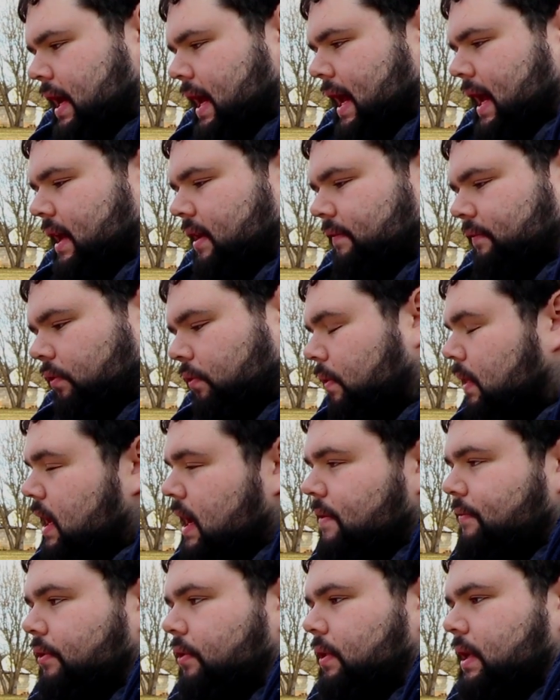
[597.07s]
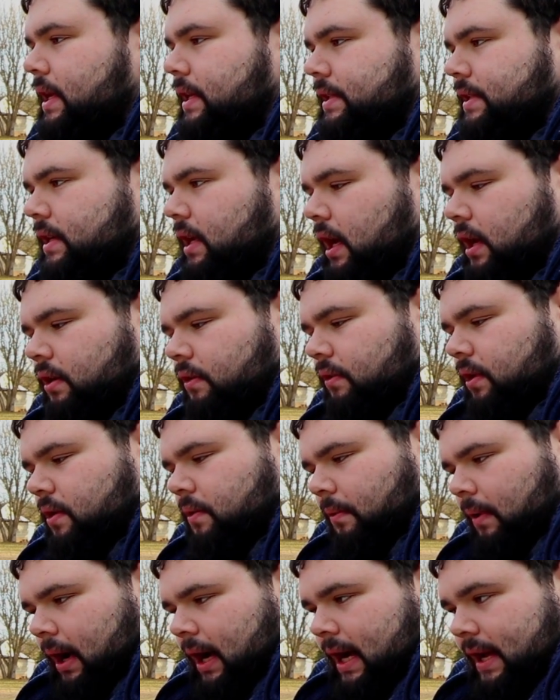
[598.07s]
And for whatever reason, I don't
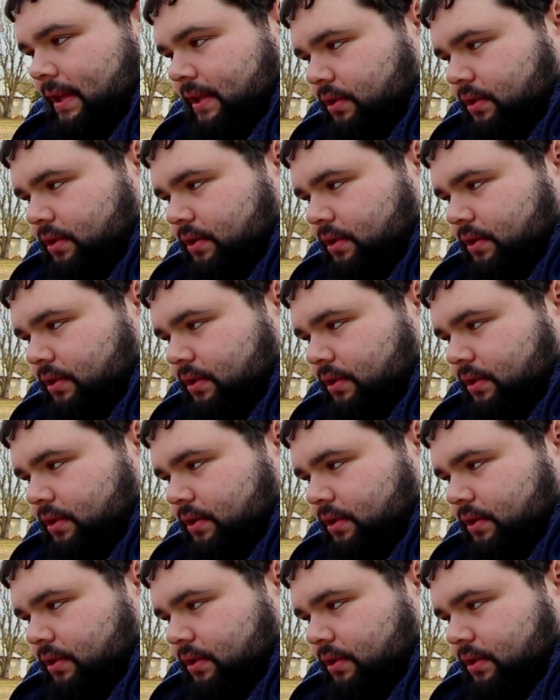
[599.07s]
know why,